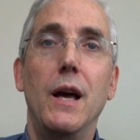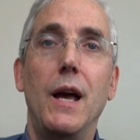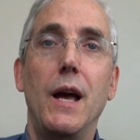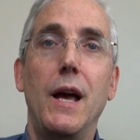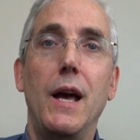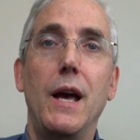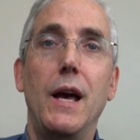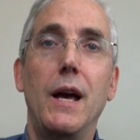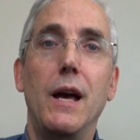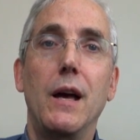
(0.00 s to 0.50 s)

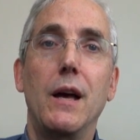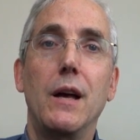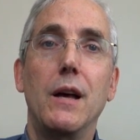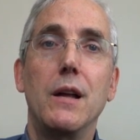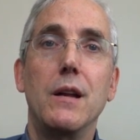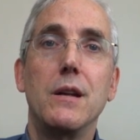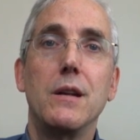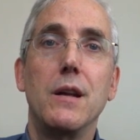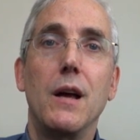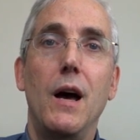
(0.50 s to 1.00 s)

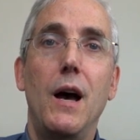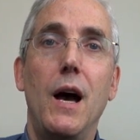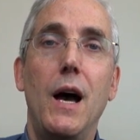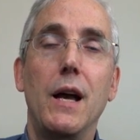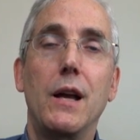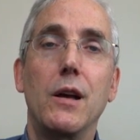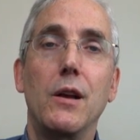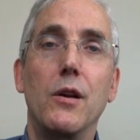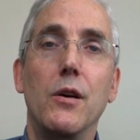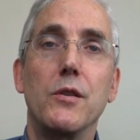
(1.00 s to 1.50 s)
and I
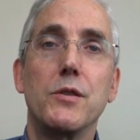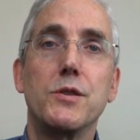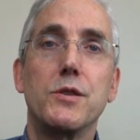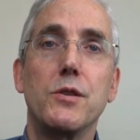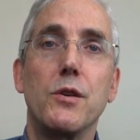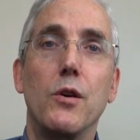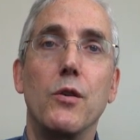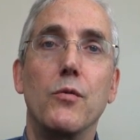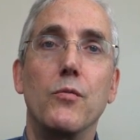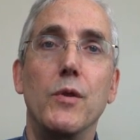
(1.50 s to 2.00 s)
can
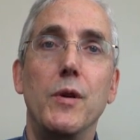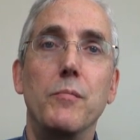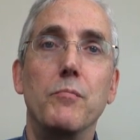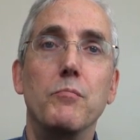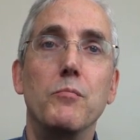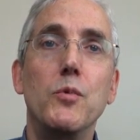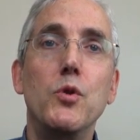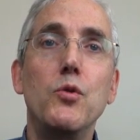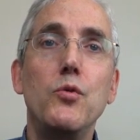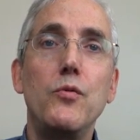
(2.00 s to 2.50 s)
also
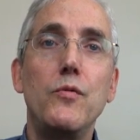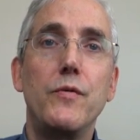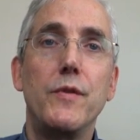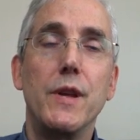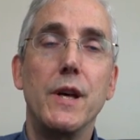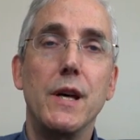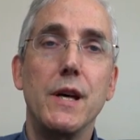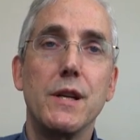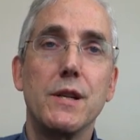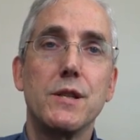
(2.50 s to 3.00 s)
remove
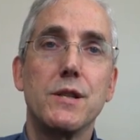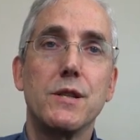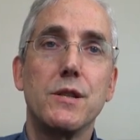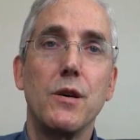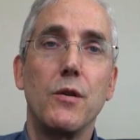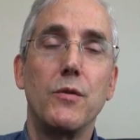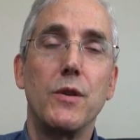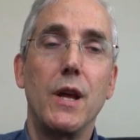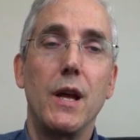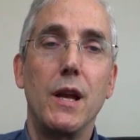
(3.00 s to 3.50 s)
this
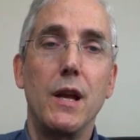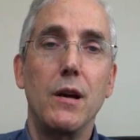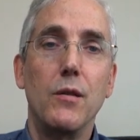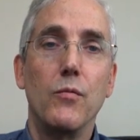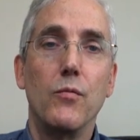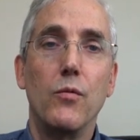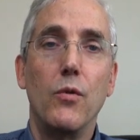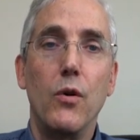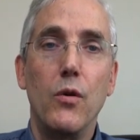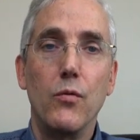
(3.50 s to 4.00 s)
so that
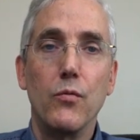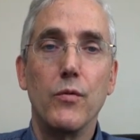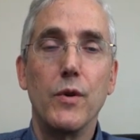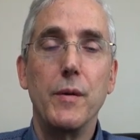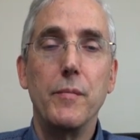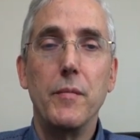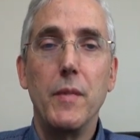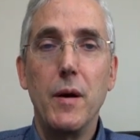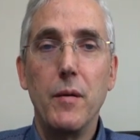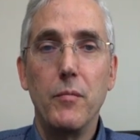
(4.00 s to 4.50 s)
it won't
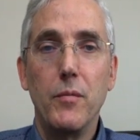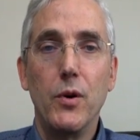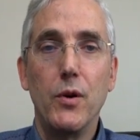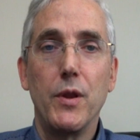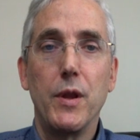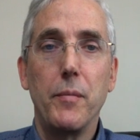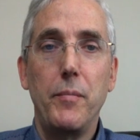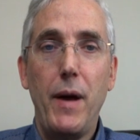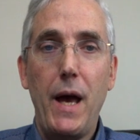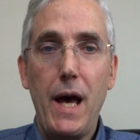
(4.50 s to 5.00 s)
remember
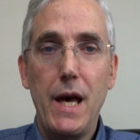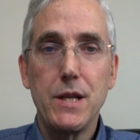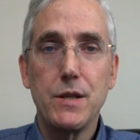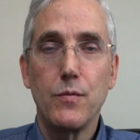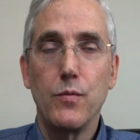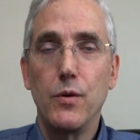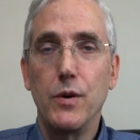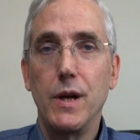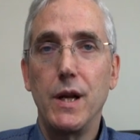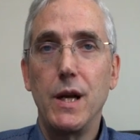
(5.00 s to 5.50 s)
the
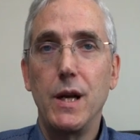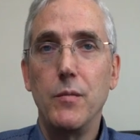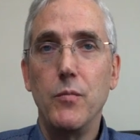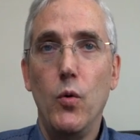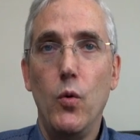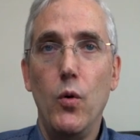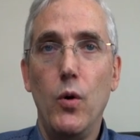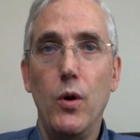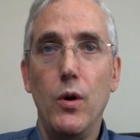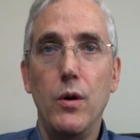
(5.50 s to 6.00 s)
password
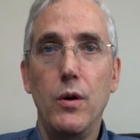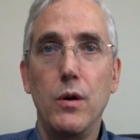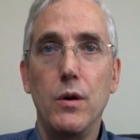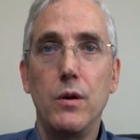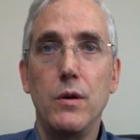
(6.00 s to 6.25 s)
anymore.